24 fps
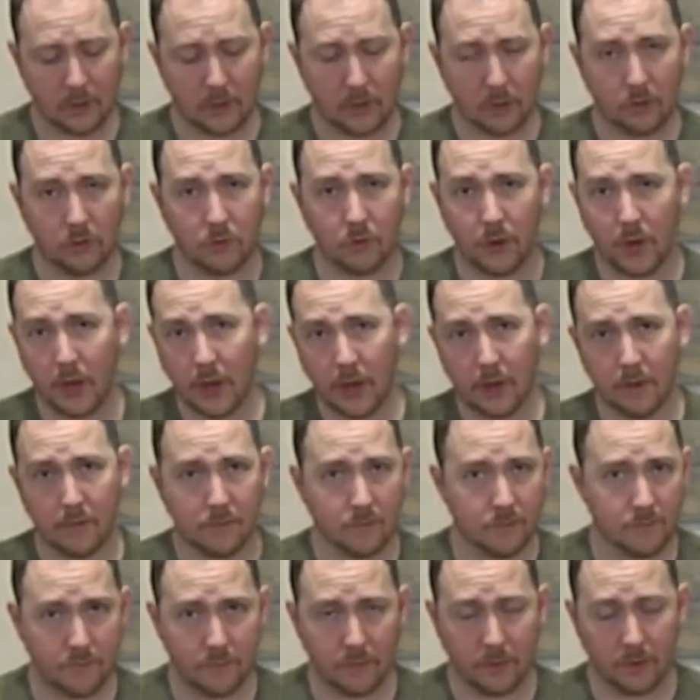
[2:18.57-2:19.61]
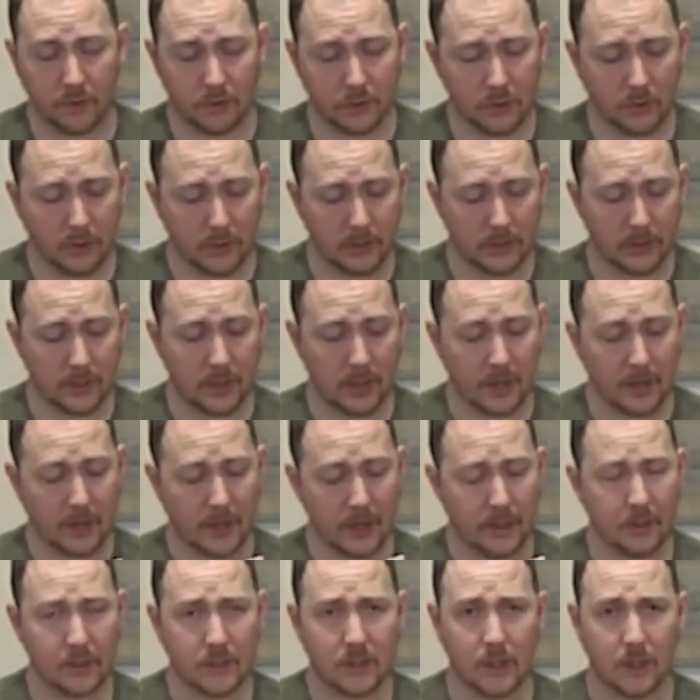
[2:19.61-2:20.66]
grenade of your choice. And again,
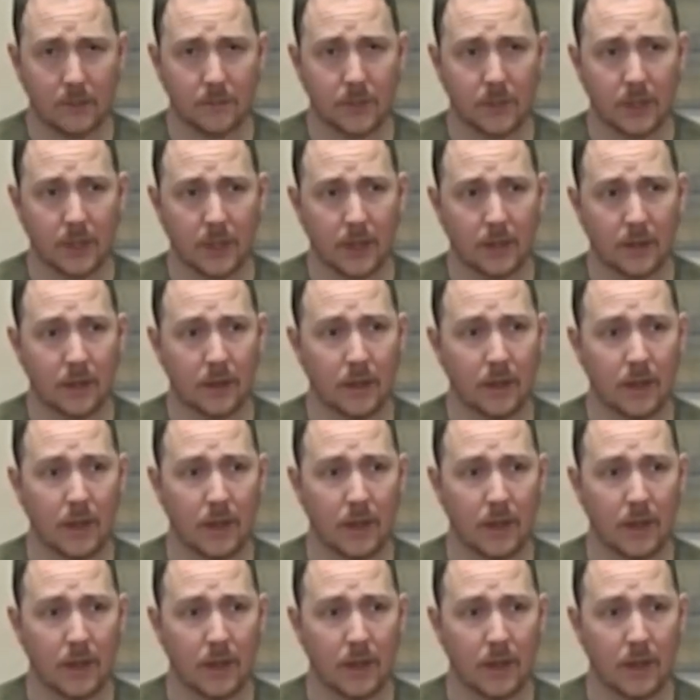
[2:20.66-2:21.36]
this comes in